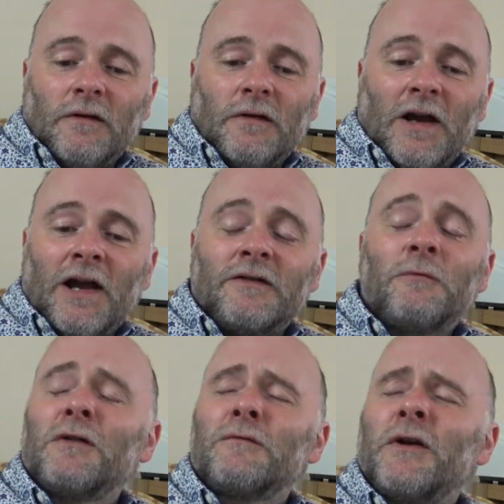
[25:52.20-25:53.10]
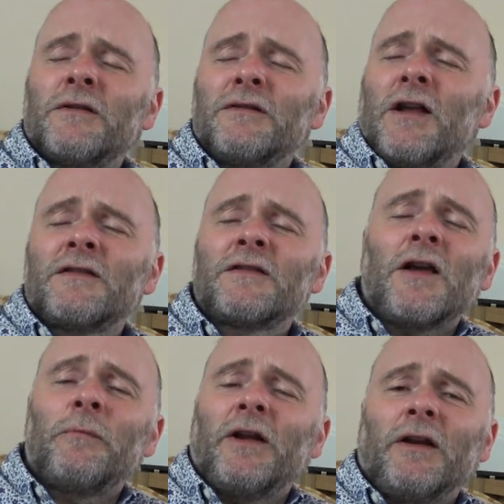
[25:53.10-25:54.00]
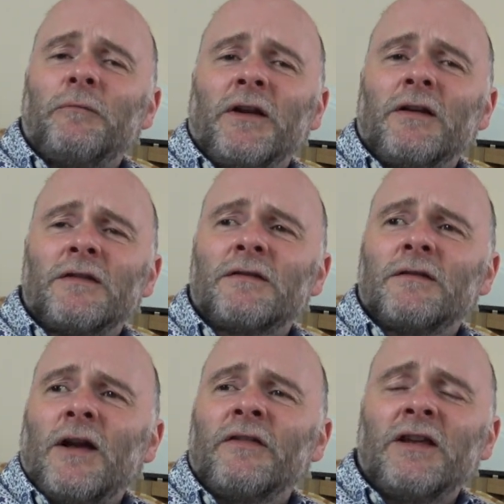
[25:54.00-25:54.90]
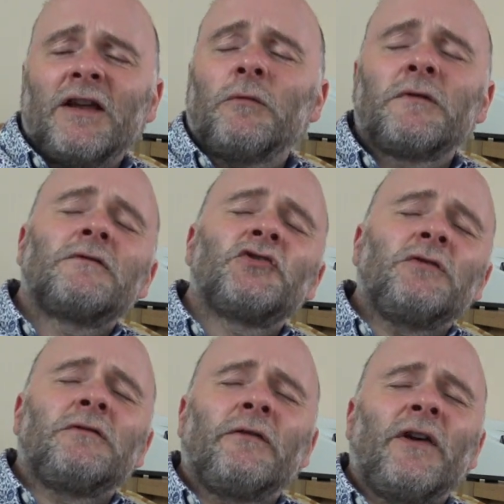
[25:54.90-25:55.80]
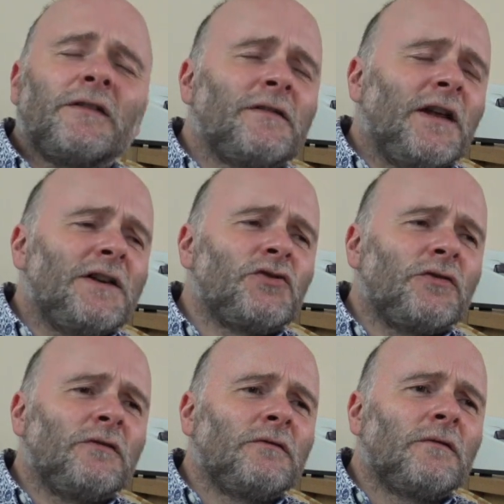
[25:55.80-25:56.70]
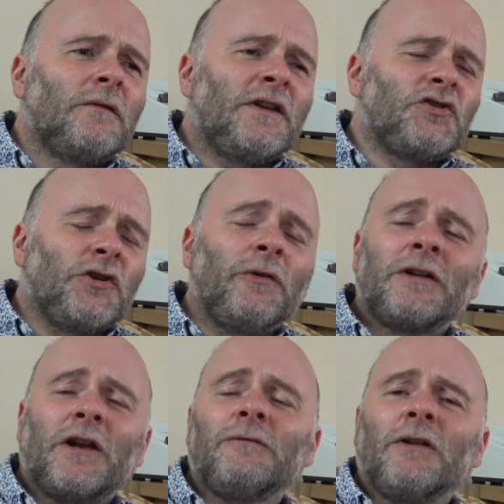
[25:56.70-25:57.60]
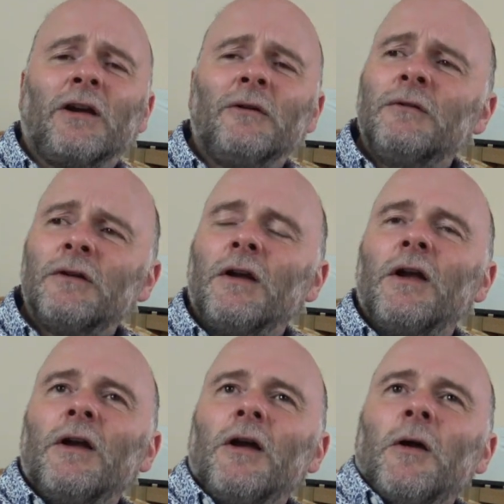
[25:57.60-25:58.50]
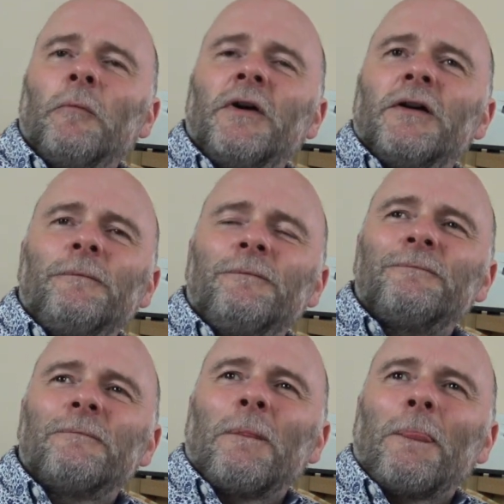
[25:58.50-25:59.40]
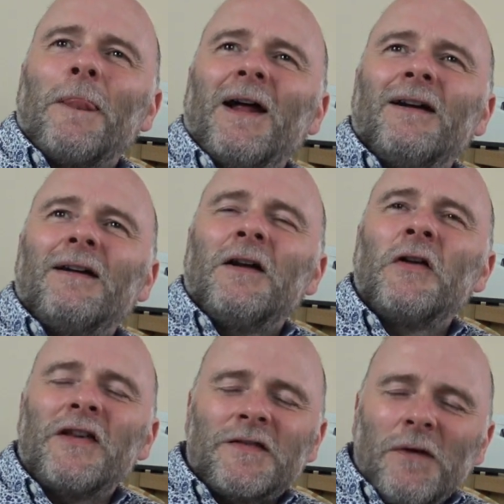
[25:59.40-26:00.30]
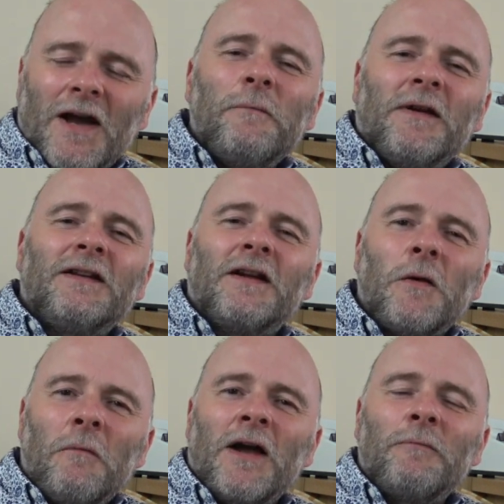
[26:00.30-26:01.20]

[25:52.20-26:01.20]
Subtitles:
I had one person unsubbing because I think it was due to the vaccination issue, I don't know, but it's my opinion, my